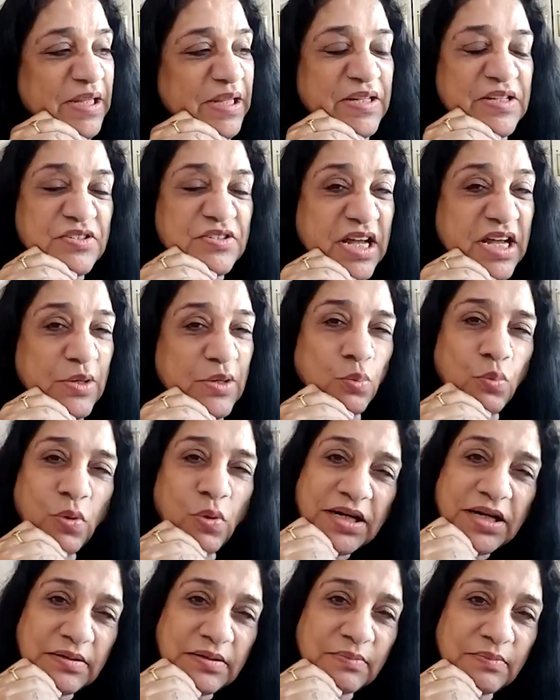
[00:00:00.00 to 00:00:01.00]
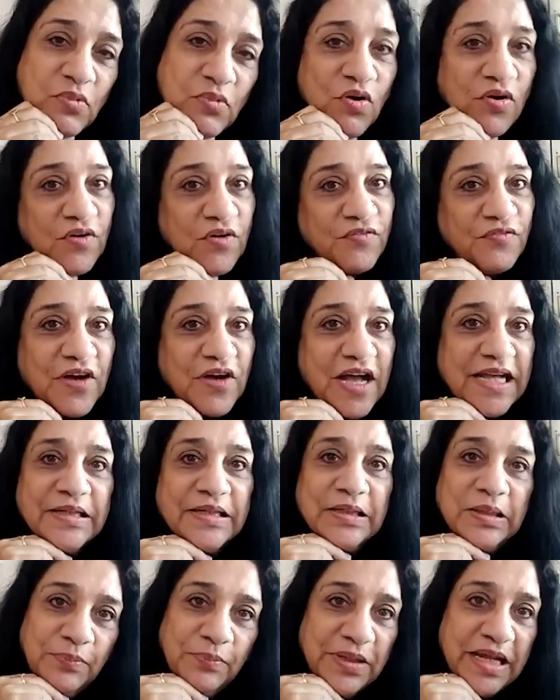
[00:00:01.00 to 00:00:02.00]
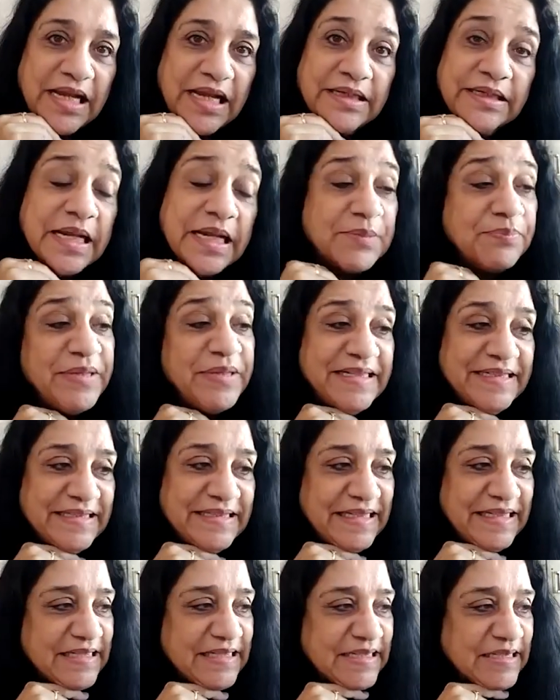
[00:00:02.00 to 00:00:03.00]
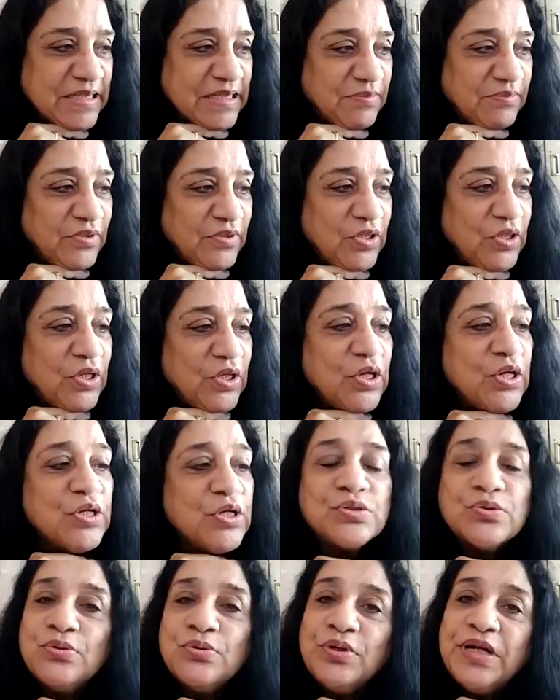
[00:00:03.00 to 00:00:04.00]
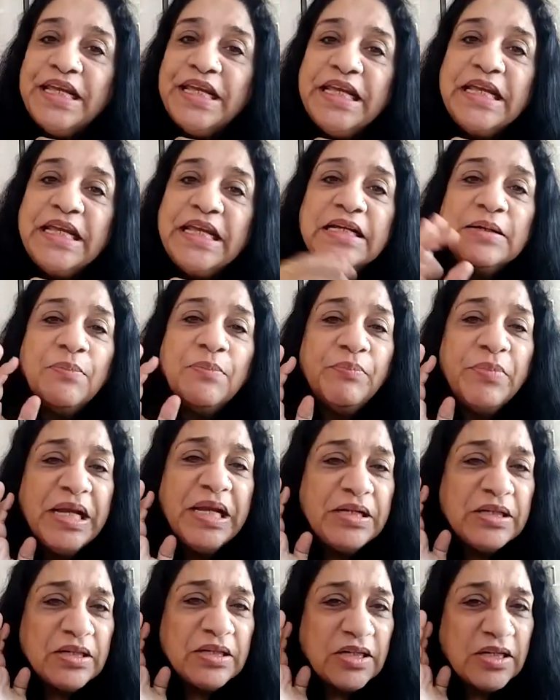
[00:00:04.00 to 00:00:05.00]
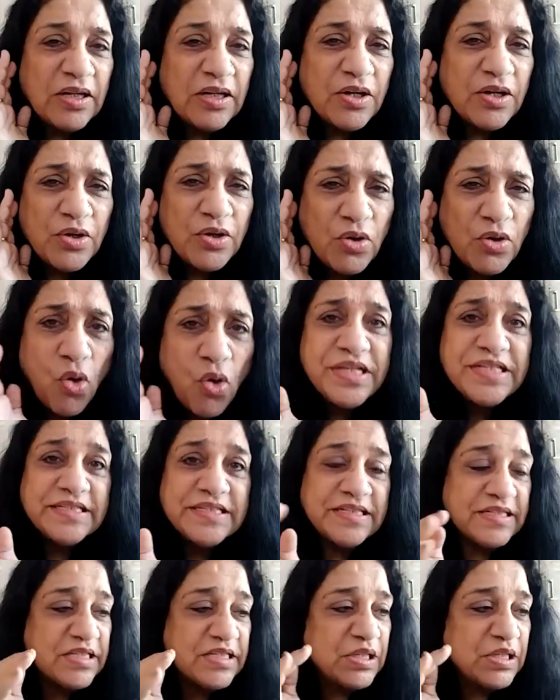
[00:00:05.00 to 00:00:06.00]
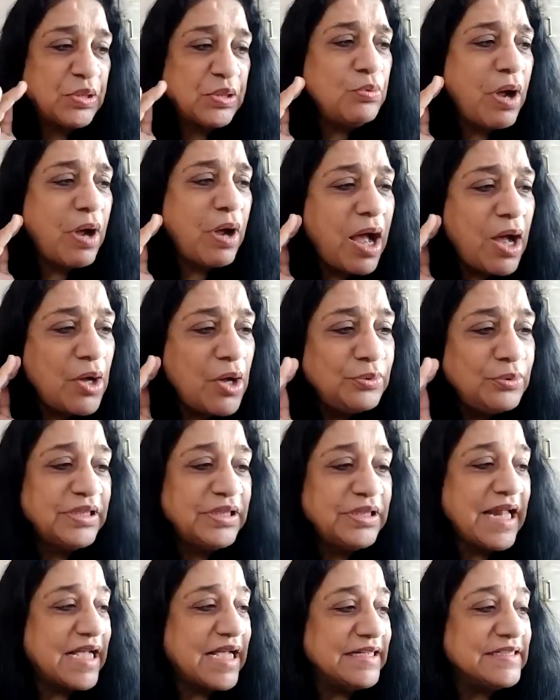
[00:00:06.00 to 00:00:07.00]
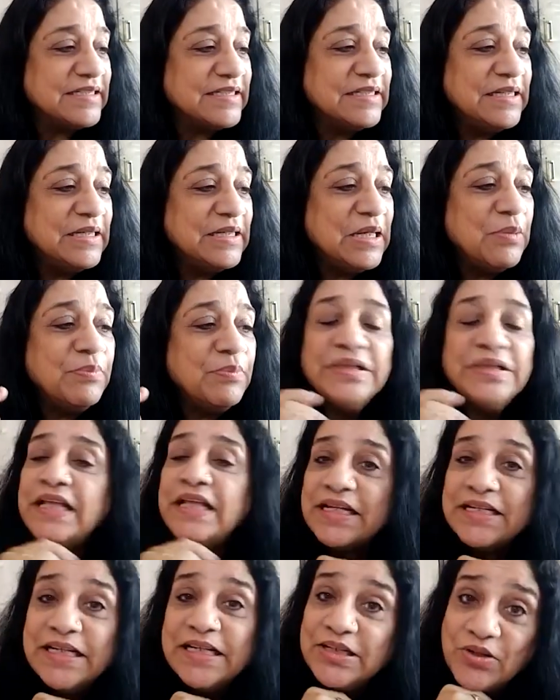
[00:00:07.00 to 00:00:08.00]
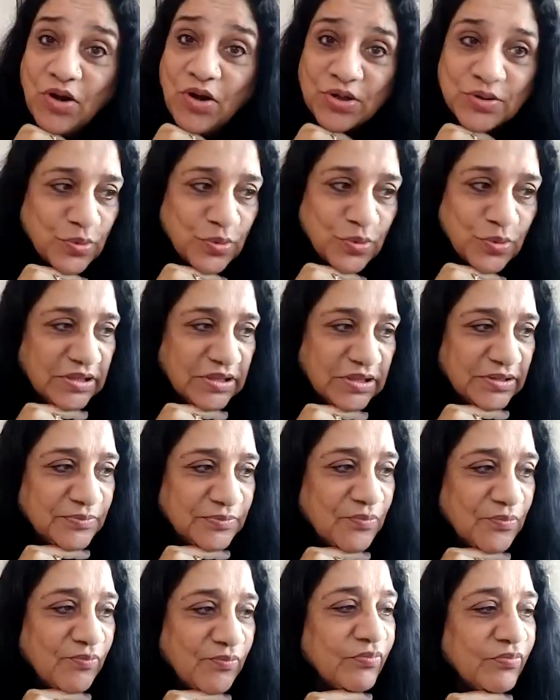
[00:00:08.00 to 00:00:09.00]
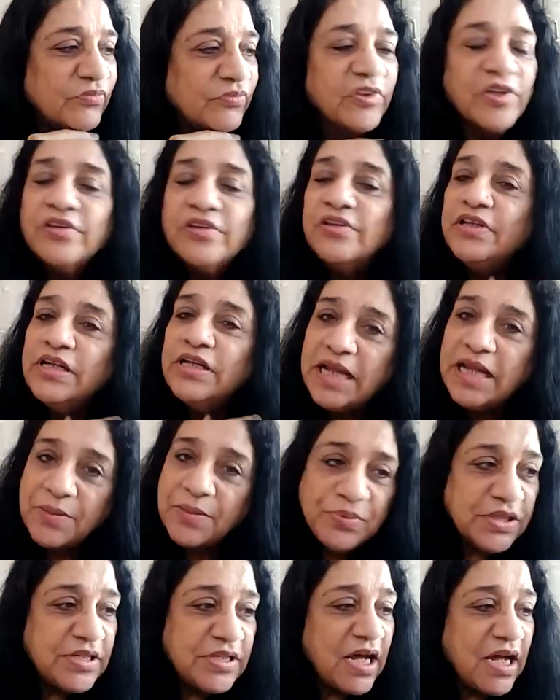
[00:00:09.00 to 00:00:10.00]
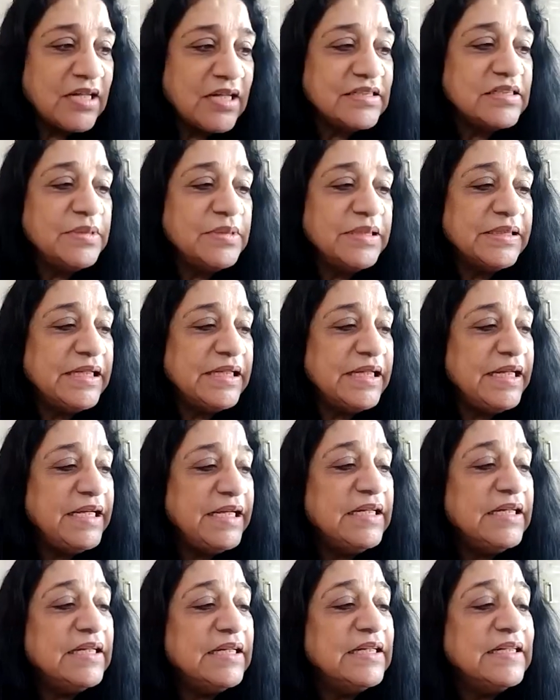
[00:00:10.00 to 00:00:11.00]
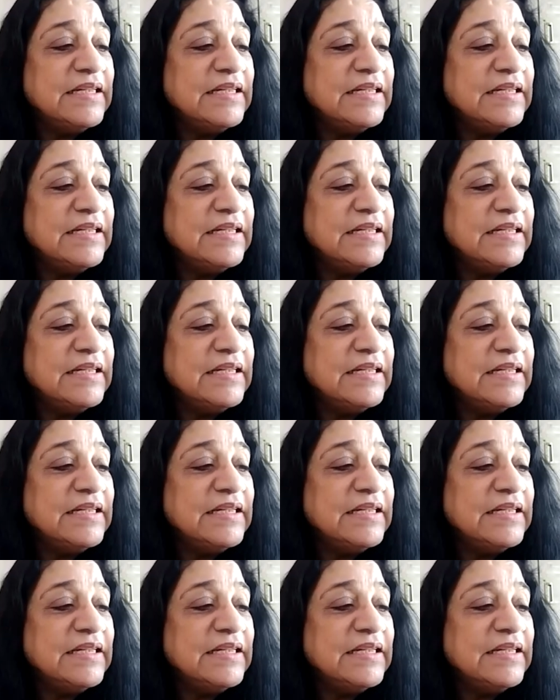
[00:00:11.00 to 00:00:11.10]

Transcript: me try one more final plan. Let me tease him. So he made noises throughout the night, but that did not work. The leopard ultimately